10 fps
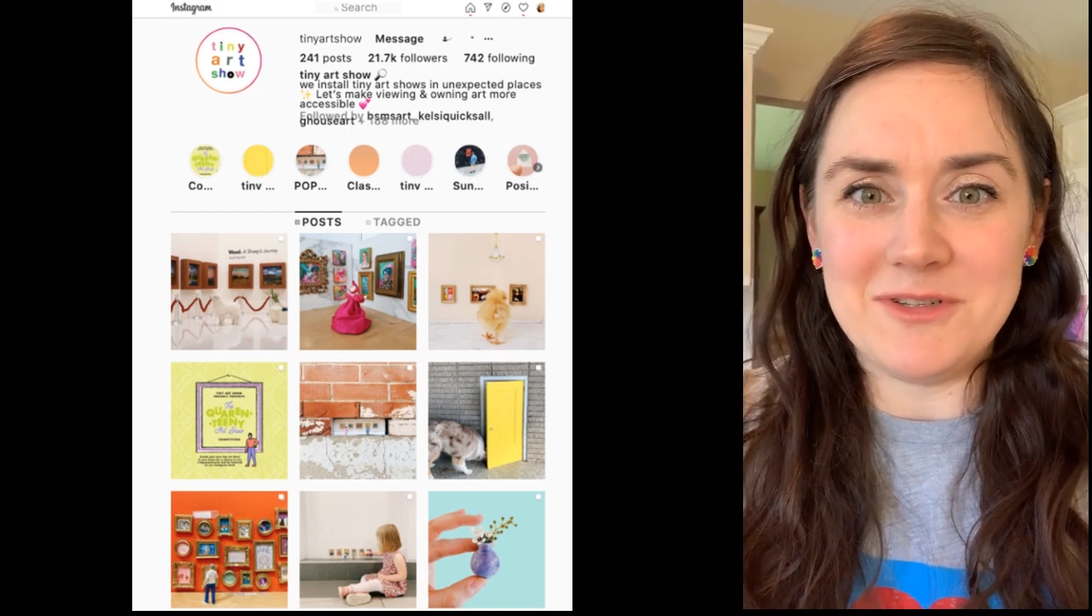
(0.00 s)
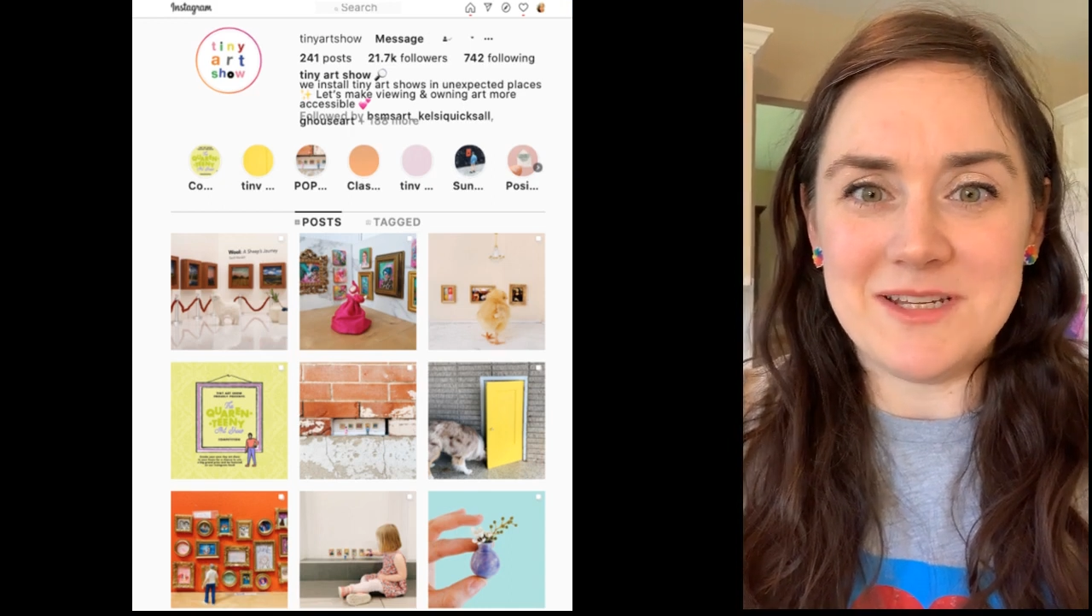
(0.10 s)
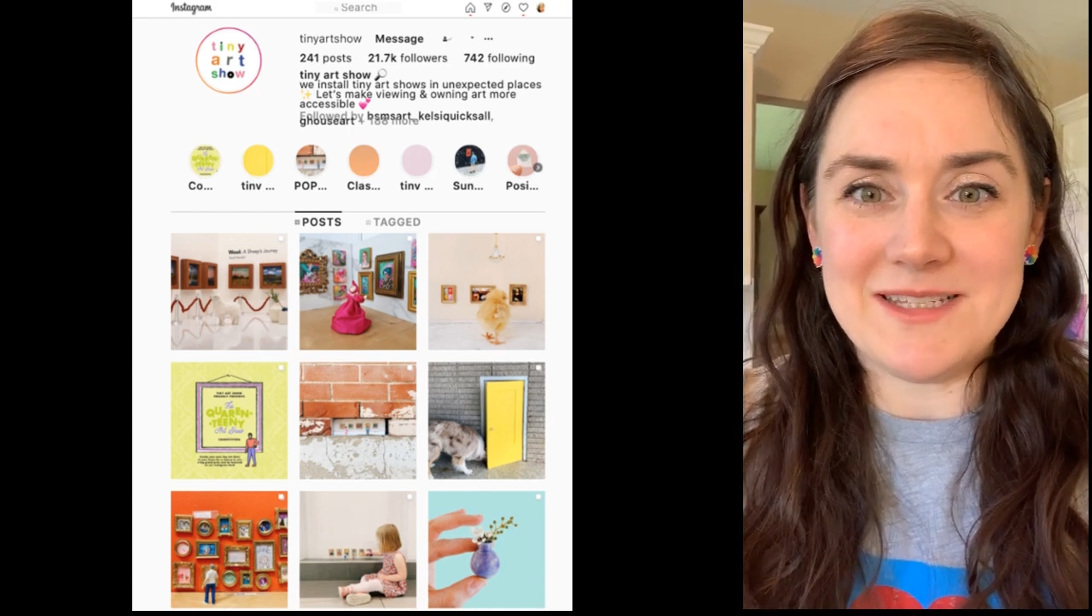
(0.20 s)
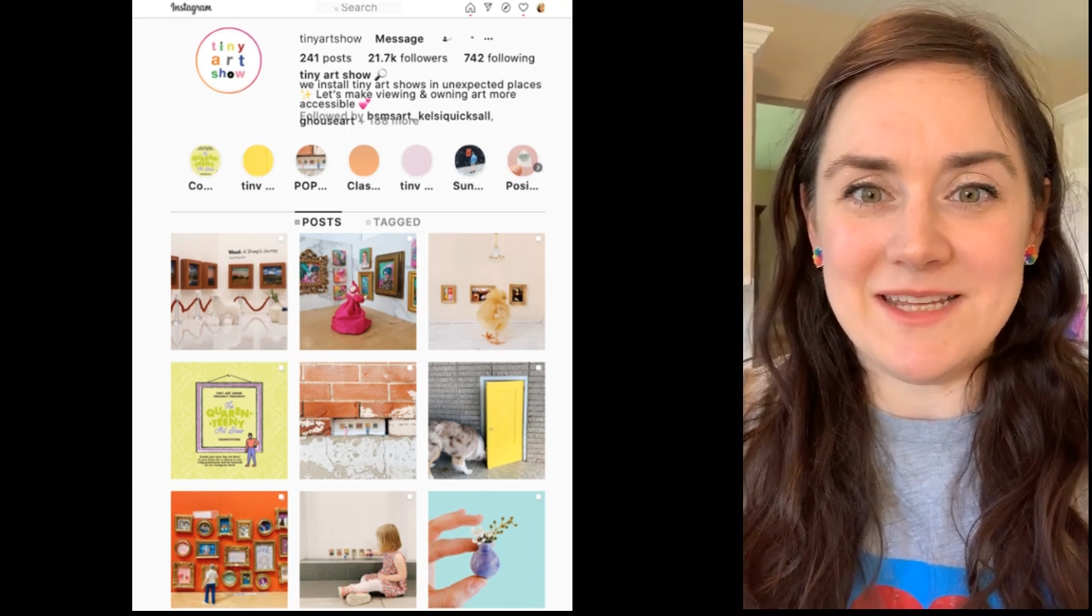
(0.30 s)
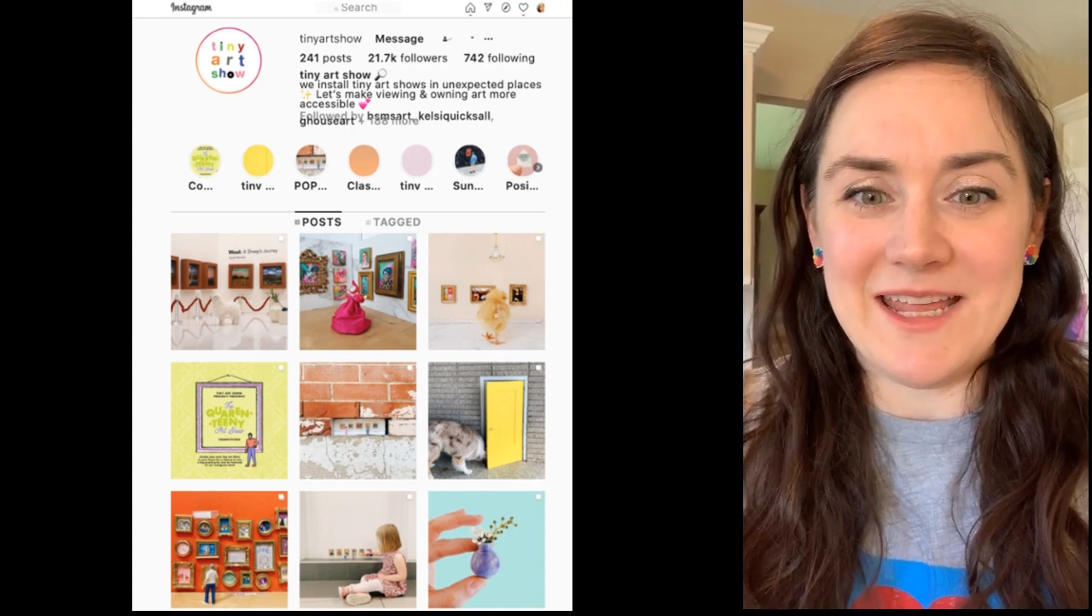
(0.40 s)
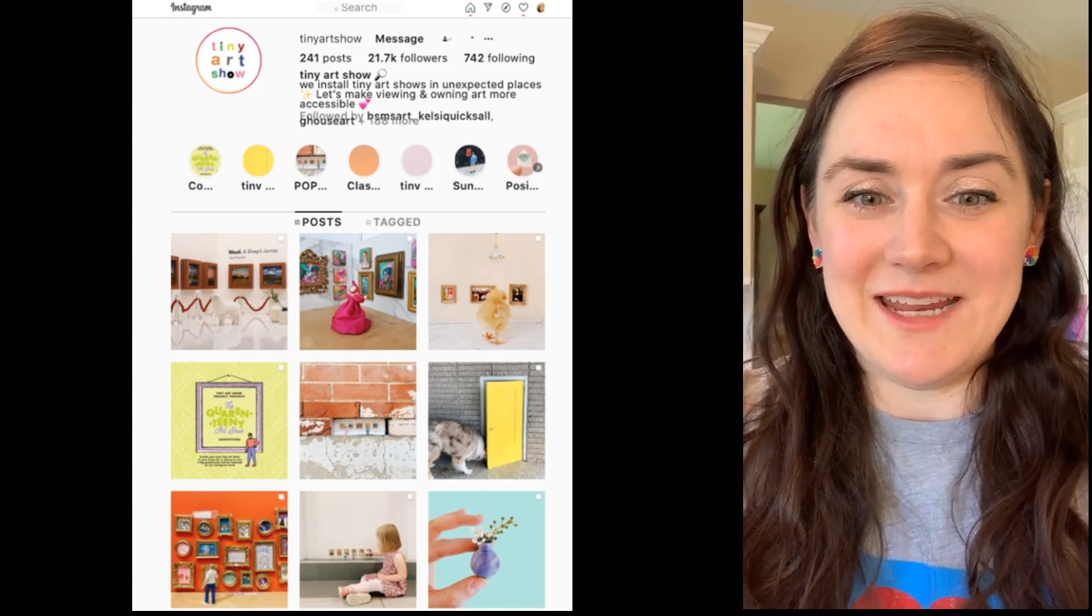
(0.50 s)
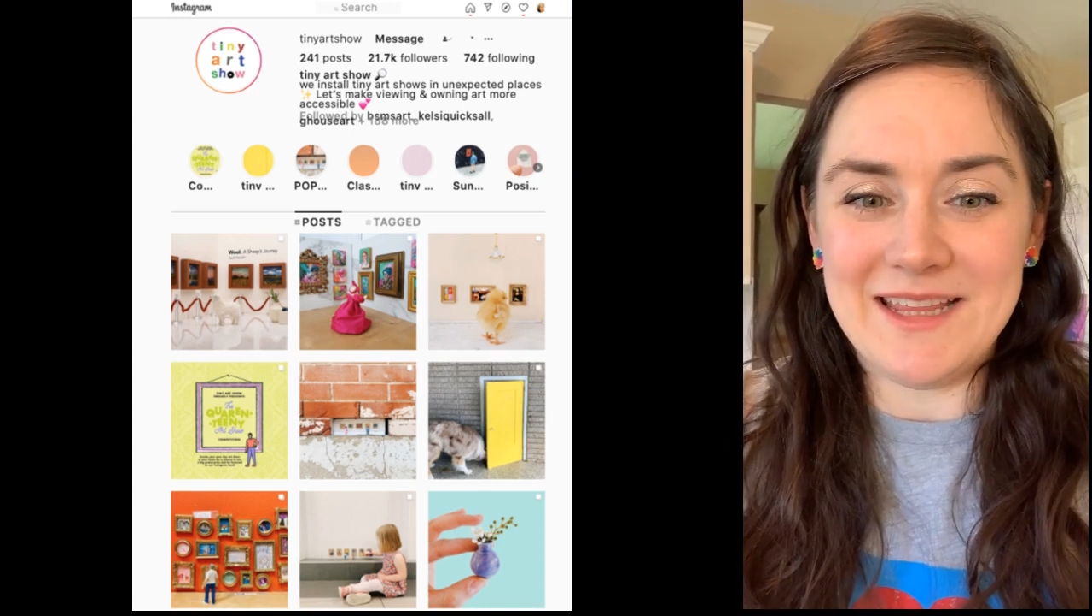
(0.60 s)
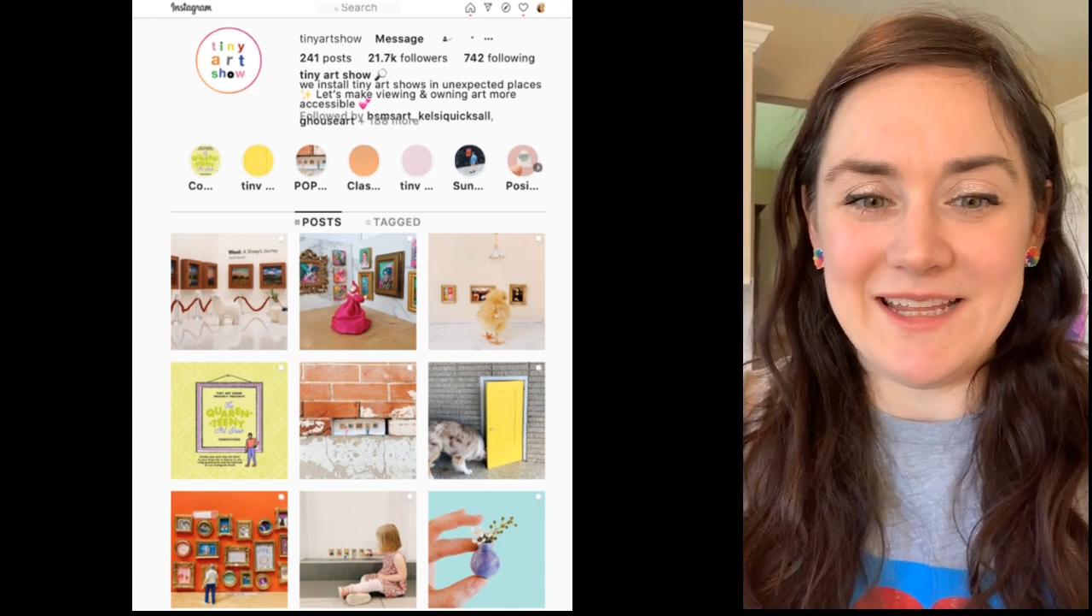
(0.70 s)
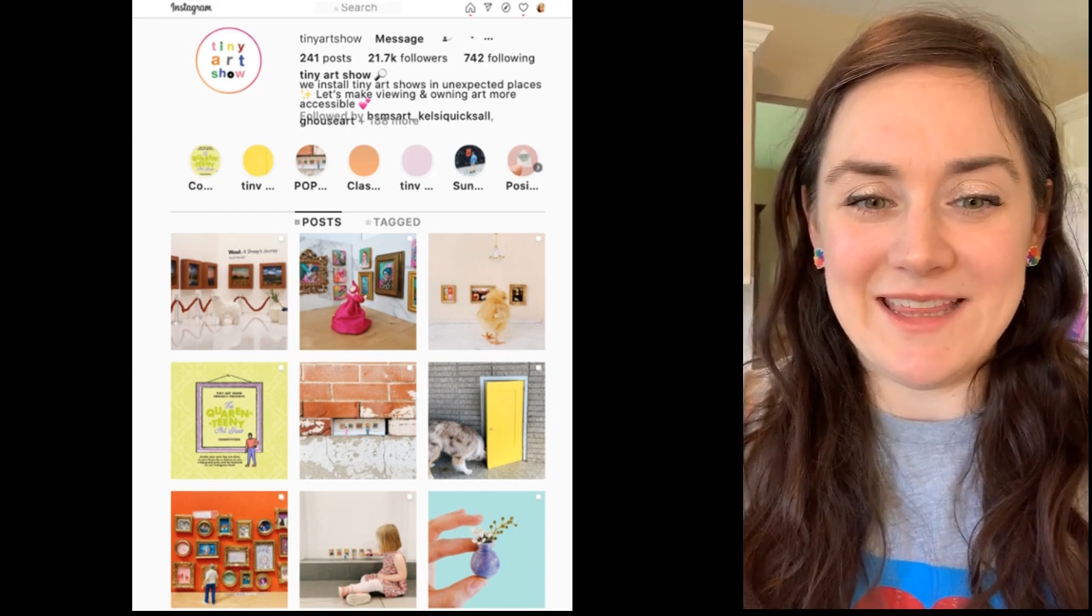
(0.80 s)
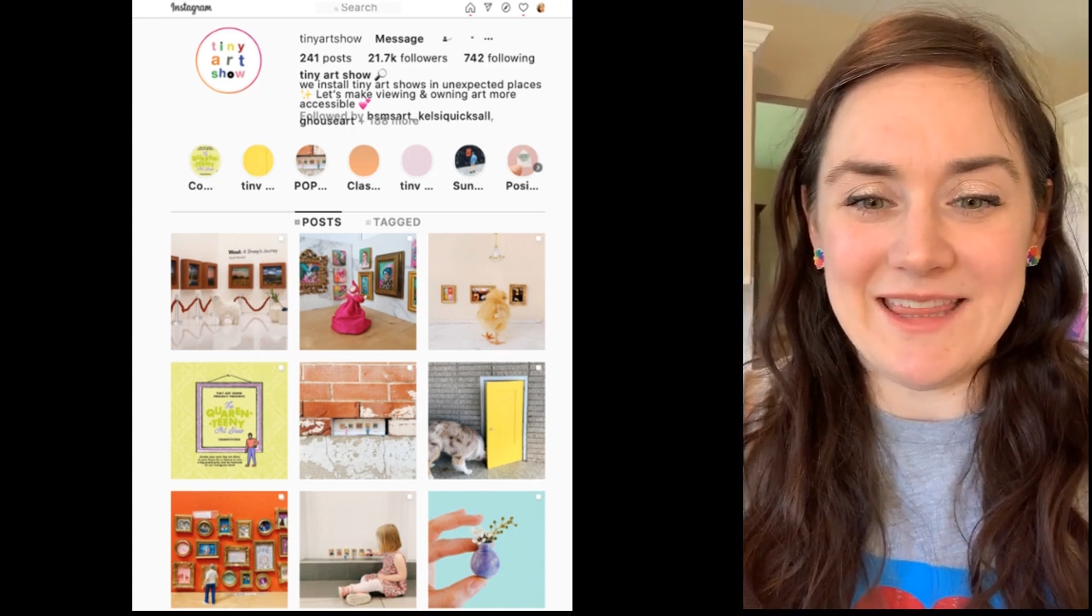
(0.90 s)
just any
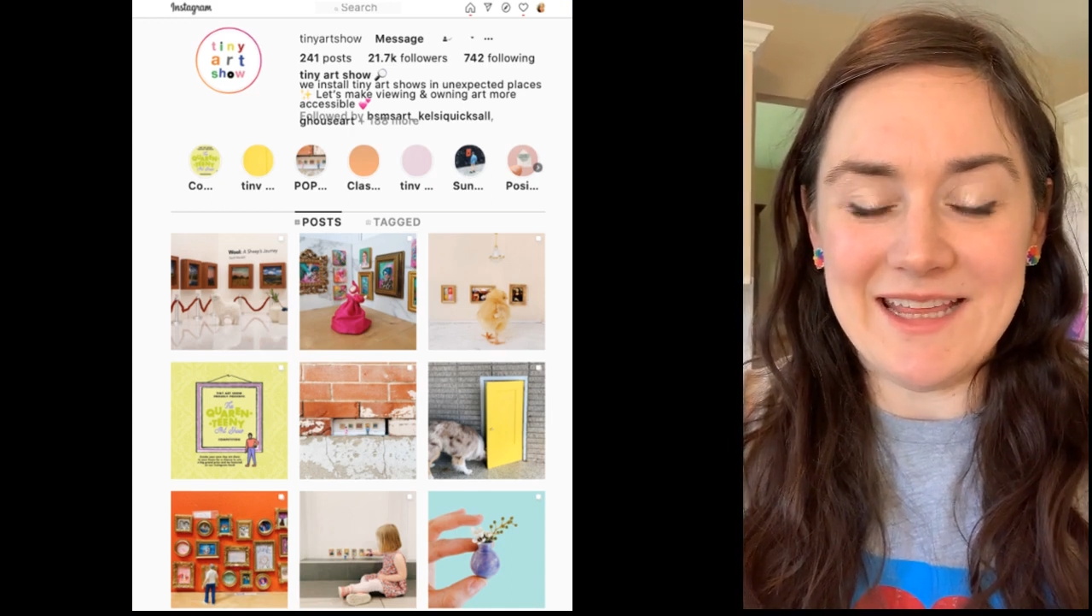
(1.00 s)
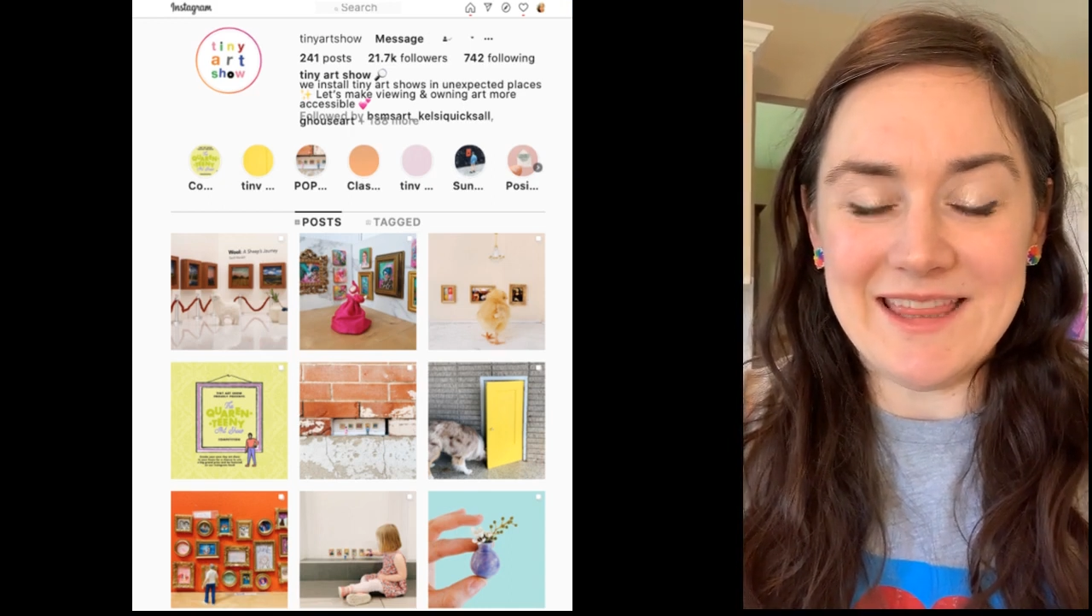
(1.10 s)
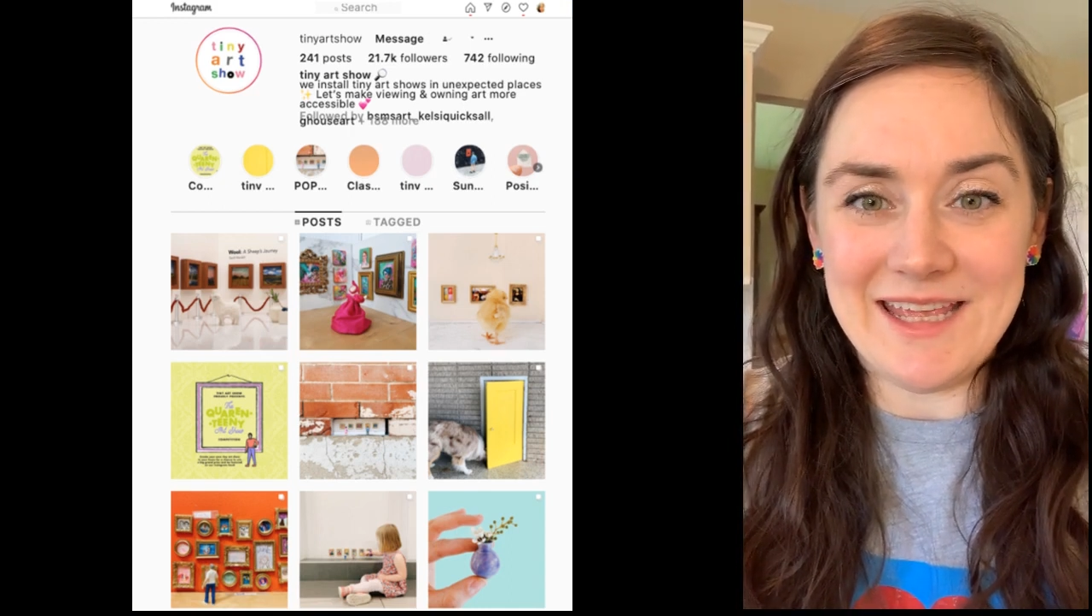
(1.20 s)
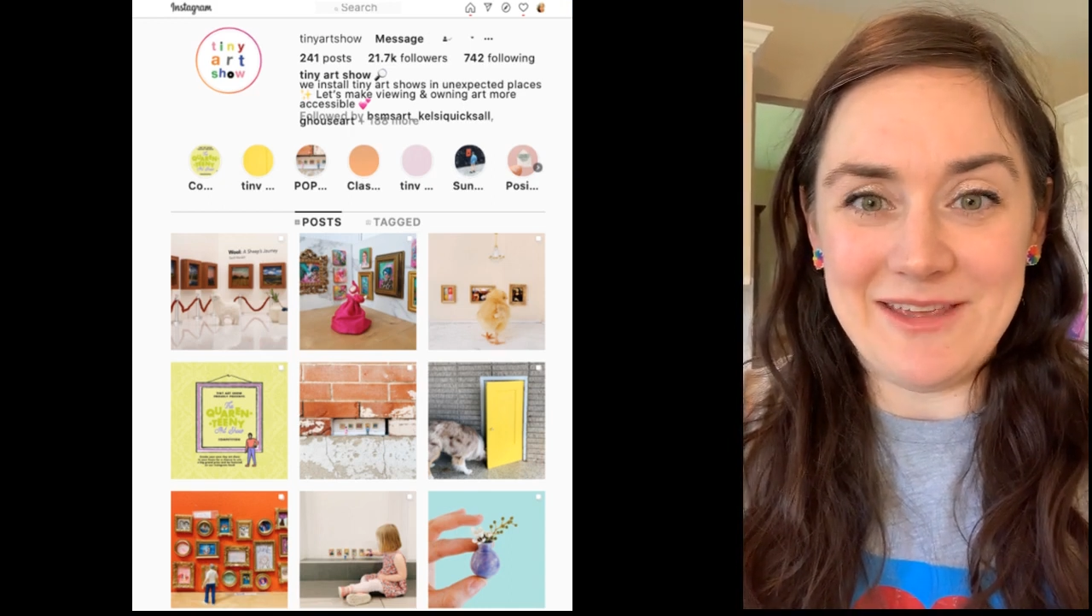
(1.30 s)
little thing that